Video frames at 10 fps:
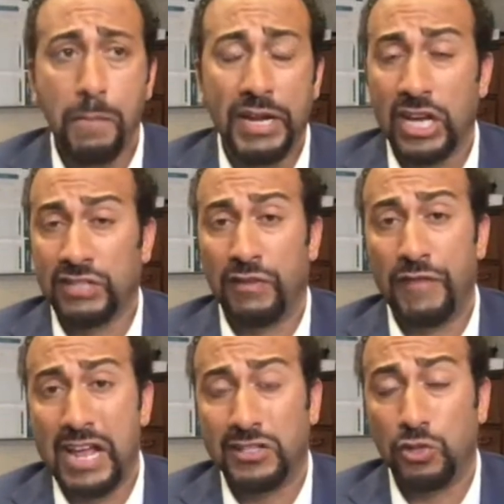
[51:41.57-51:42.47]
Because of
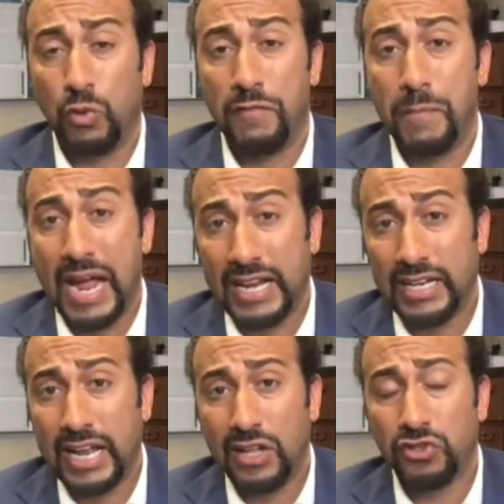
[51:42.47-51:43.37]
advances we've made
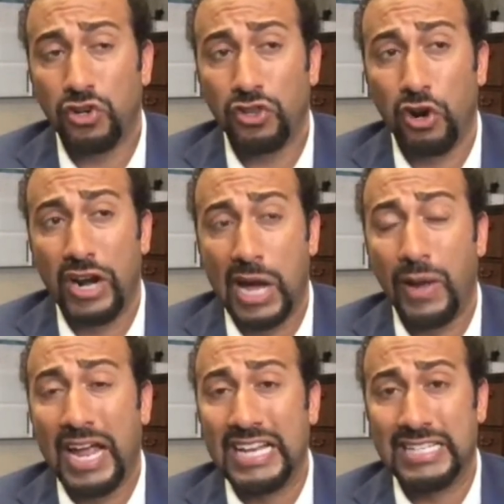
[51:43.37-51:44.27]
in cancer, there are
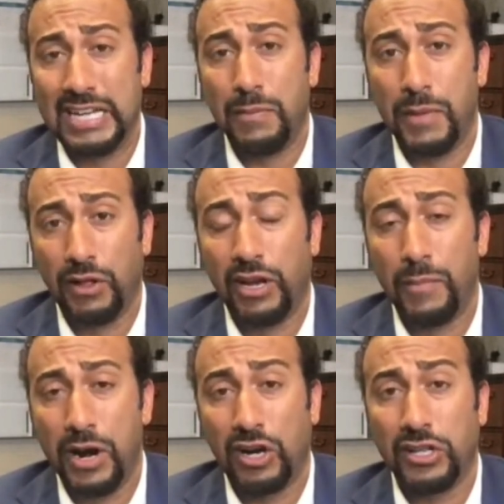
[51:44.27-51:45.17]
now 18 million
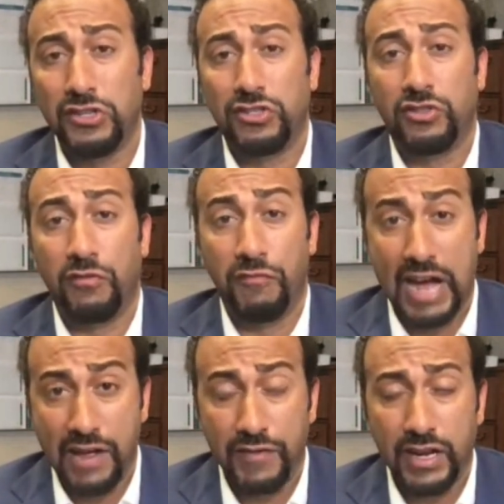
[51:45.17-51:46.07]
Americans
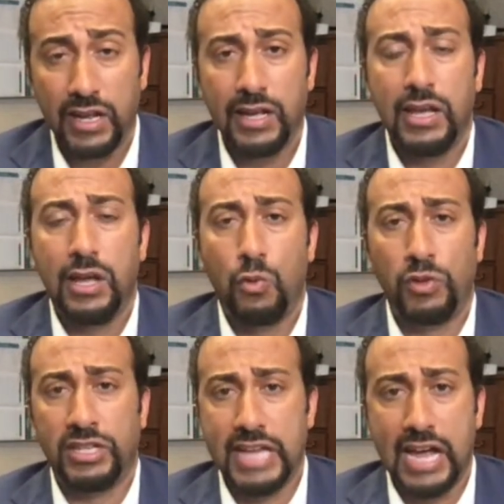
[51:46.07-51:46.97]
surviving
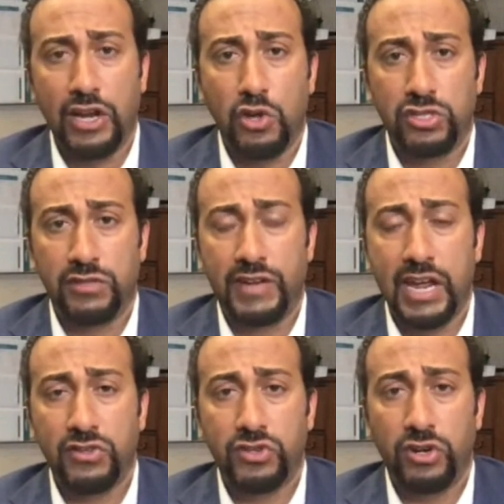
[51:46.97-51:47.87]
with the diagnosis of
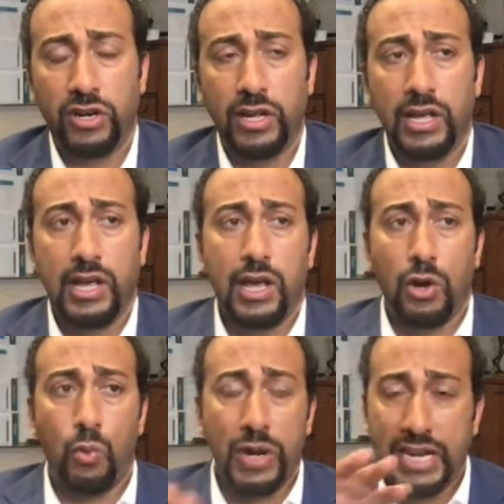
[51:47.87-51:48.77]
cancer.
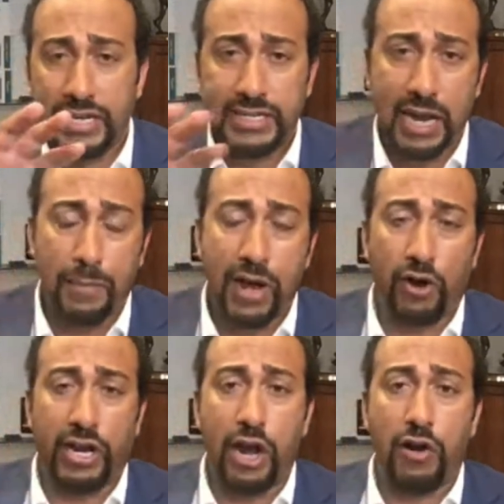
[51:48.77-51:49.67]
We need to take
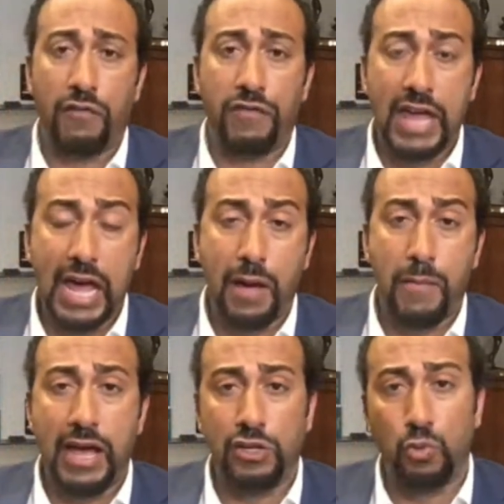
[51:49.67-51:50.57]
better care of
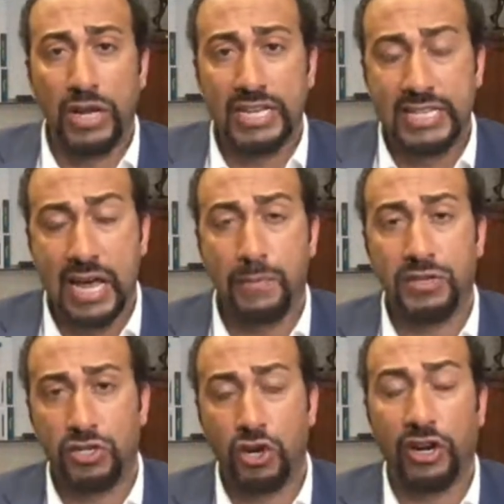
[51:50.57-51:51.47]
them as we
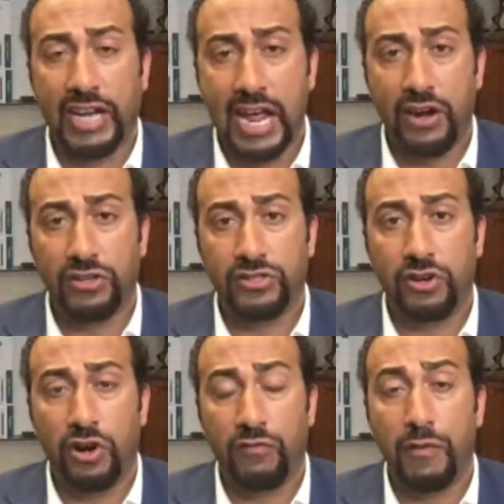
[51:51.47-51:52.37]
attempt to turn
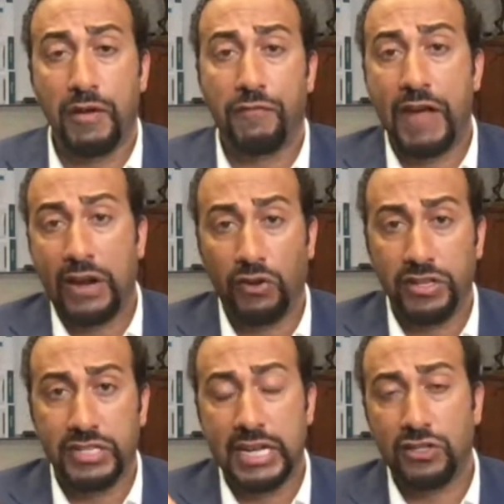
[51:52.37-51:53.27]
cancer from a fatal
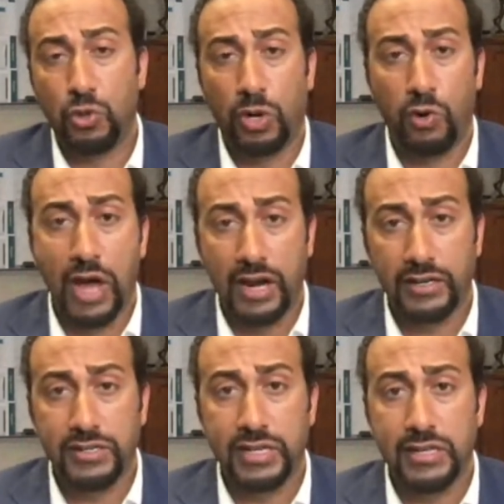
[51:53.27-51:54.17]
disease to a
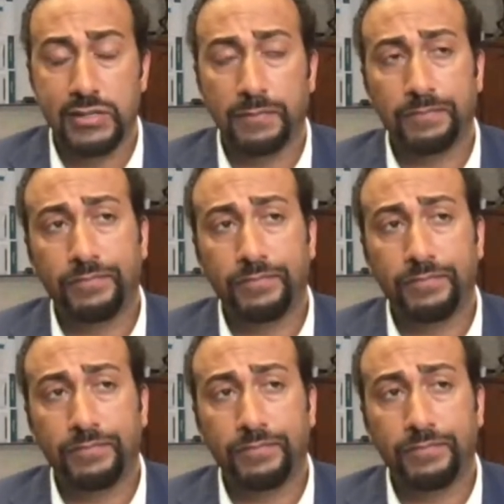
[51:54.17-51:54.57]
chronic disease.